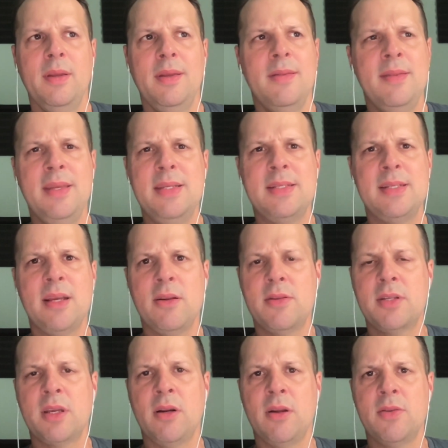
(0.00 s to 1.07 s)
these
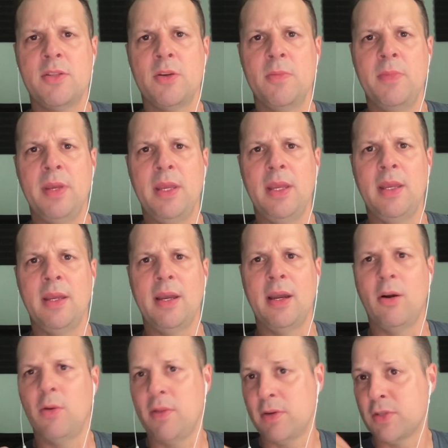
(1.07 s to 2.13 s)
cells can also be,
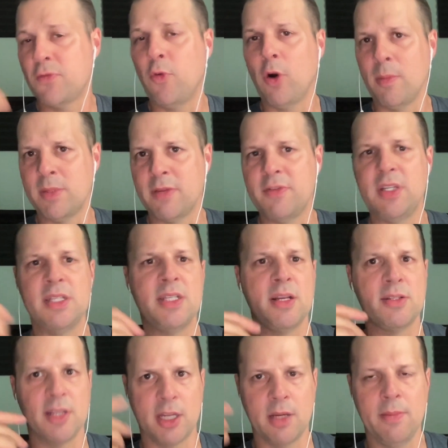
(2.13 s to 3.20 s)
or there's forms of T
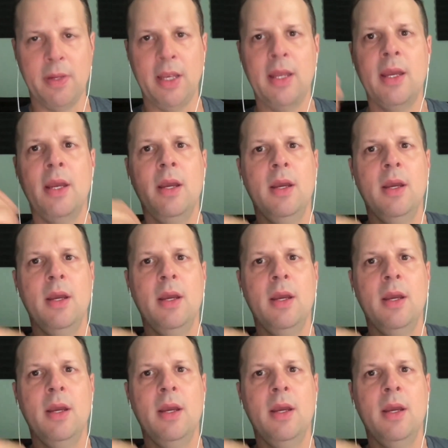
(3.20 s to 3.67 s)
cells that can be